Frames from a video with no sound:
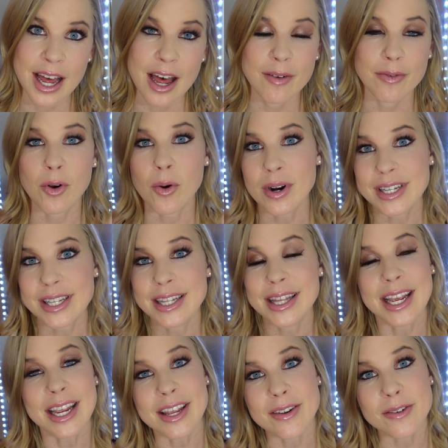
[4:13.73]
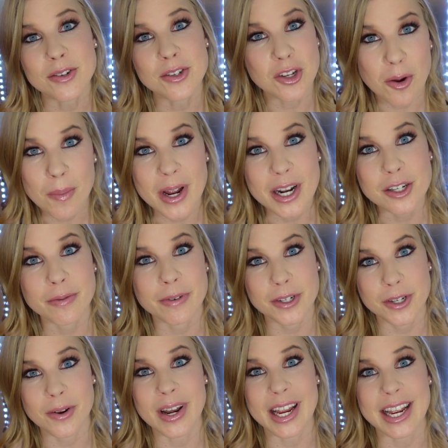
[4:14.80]
Of course, thank you so much for
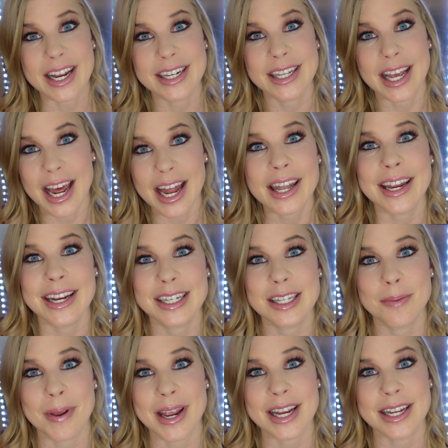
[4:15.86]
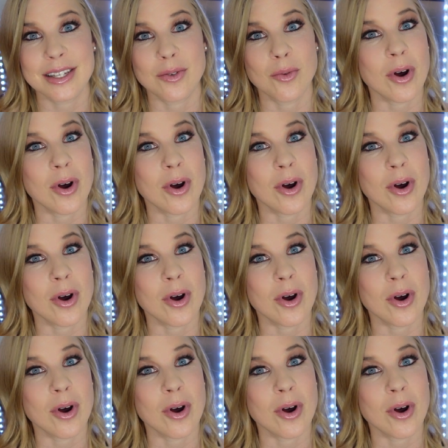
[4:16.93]
tuning in to Ellie in Space.